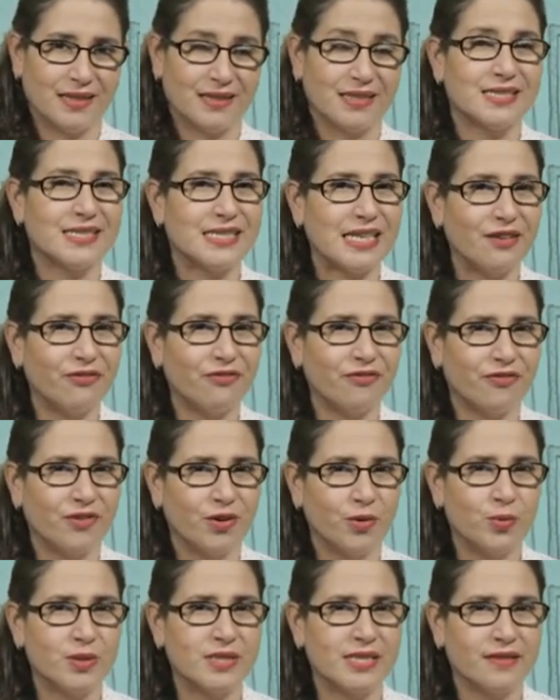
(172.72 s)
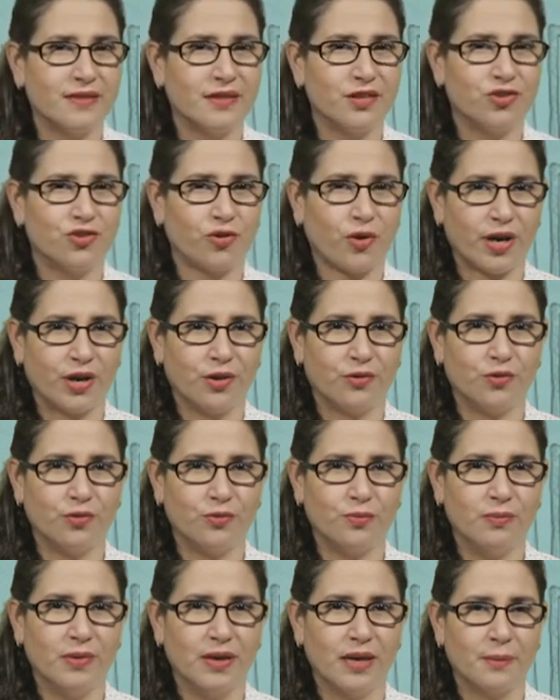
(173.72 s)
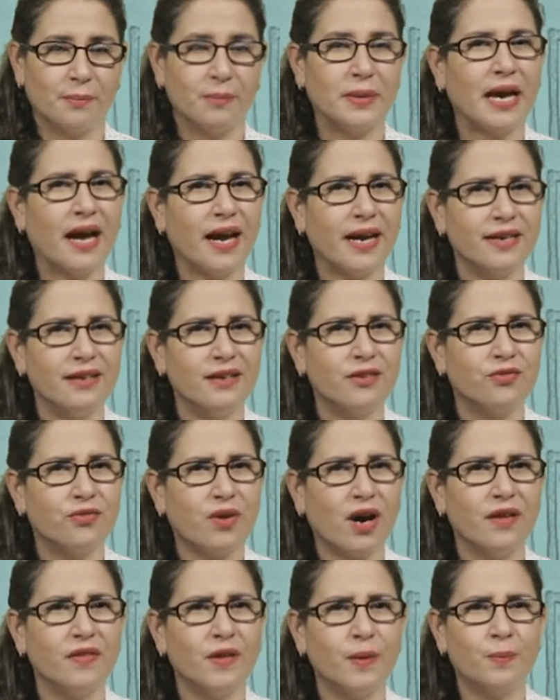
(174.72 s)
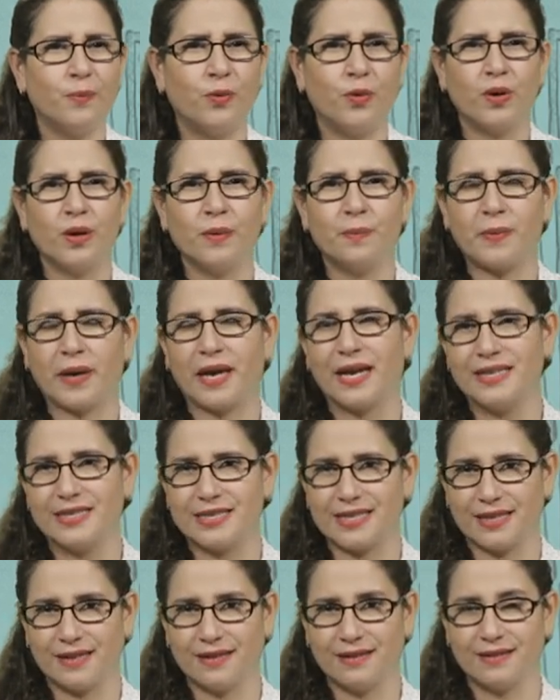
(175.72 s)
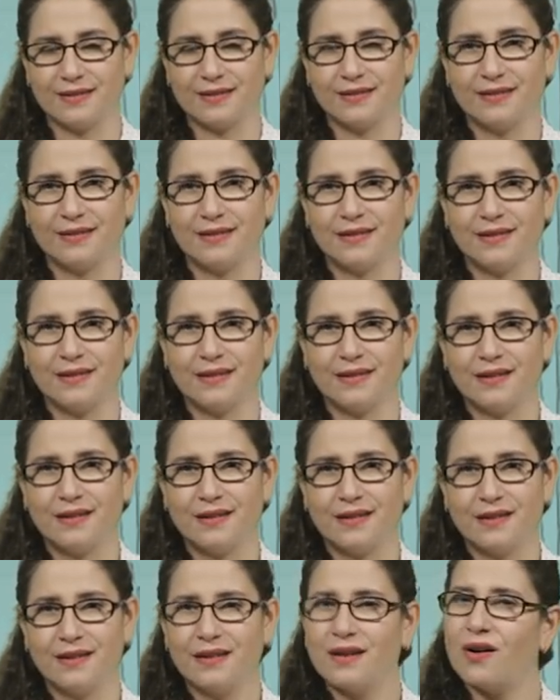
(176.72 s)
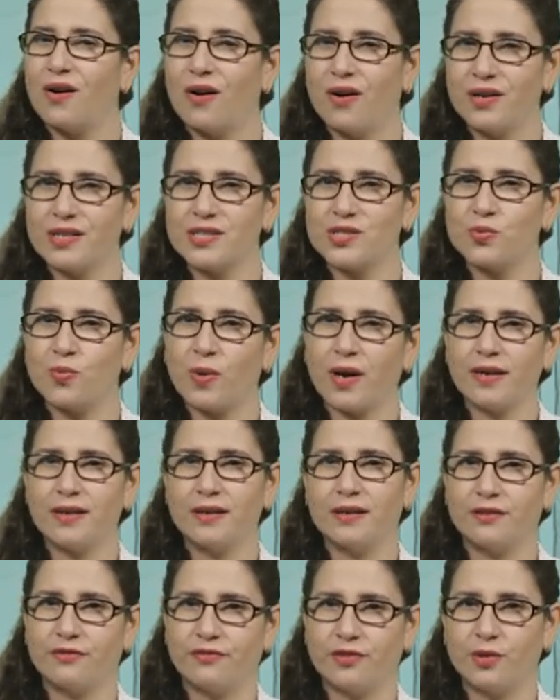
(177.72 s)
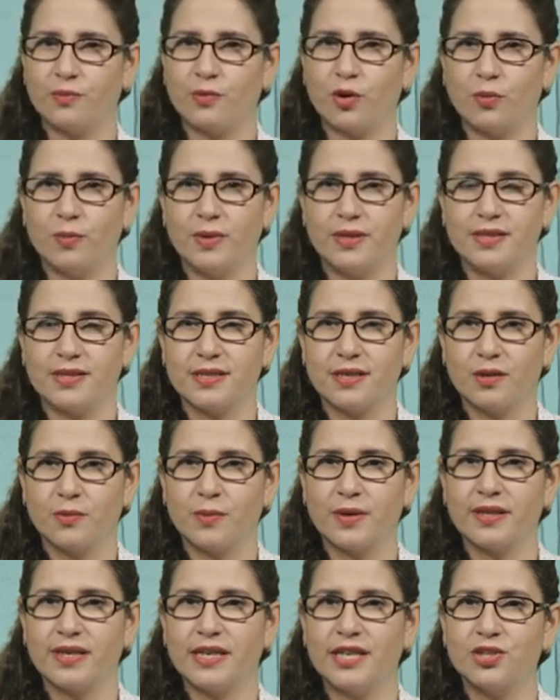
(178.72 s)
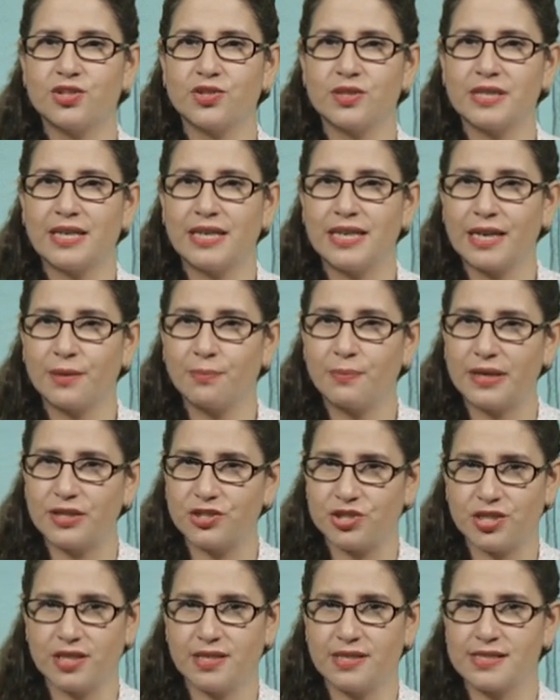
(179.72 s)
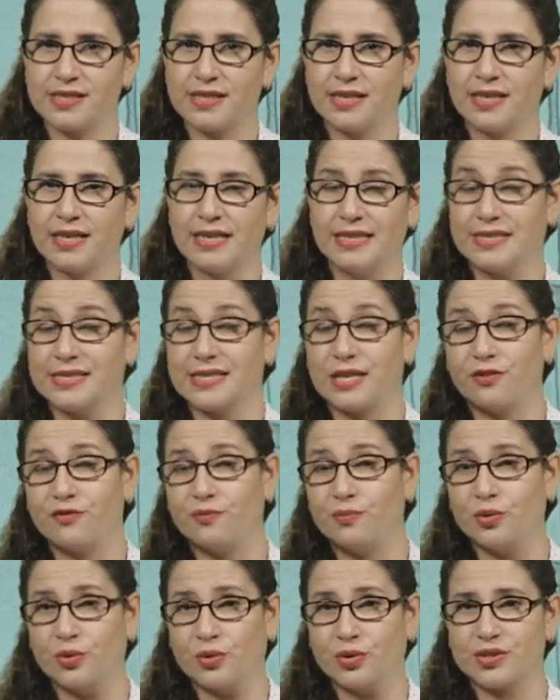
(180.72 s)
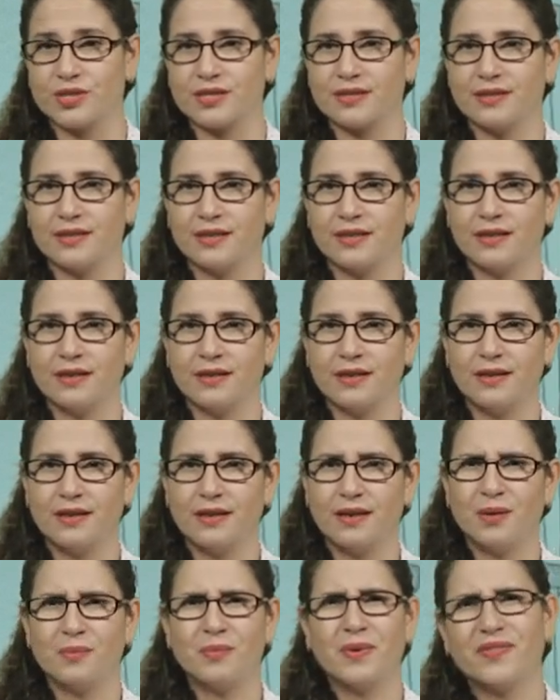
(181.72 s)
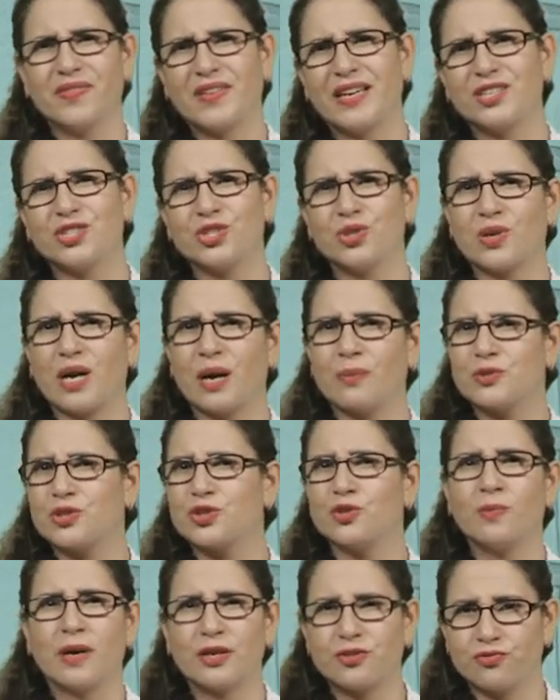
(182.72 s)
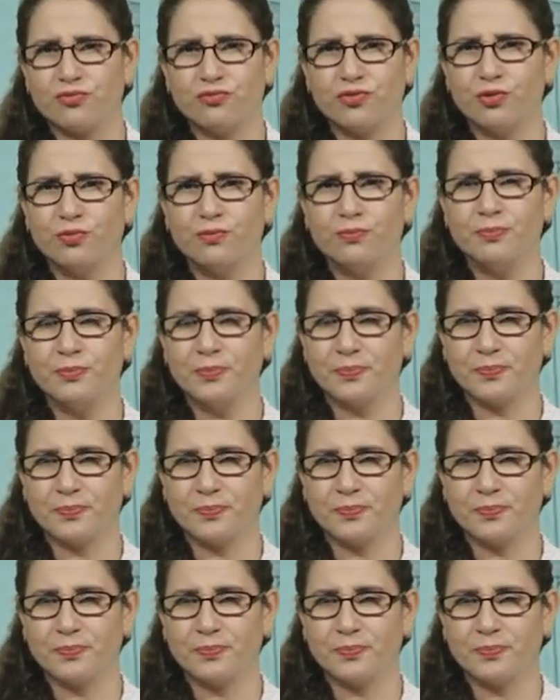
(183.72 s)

The safe was in the drawing room behind a rather poor painting. Horace wondered for a moment whether he should collect pictures instead of books, but they took up too much room.